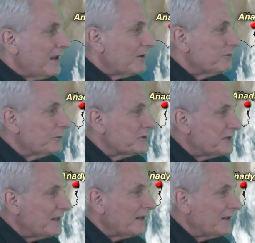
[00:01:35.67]
And
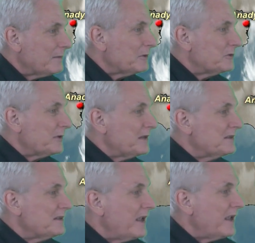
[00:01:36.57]
for satellite
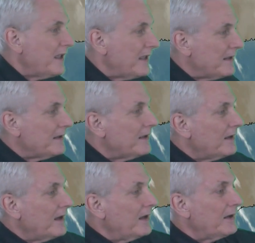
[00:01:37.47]
imagery today,
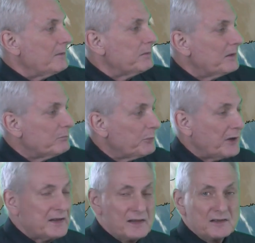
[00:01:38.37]
uh,
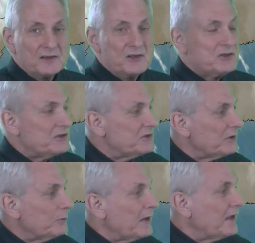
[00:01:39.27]
break-in
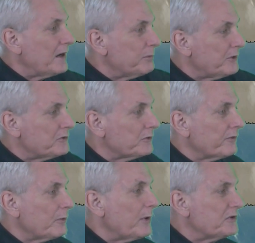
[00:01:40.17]
conditions here, weak high
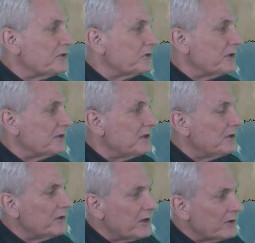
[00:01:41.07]
pressure over the western
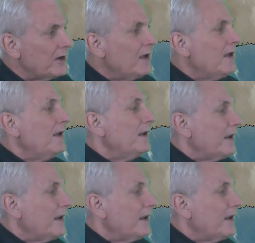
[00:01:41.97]
interior,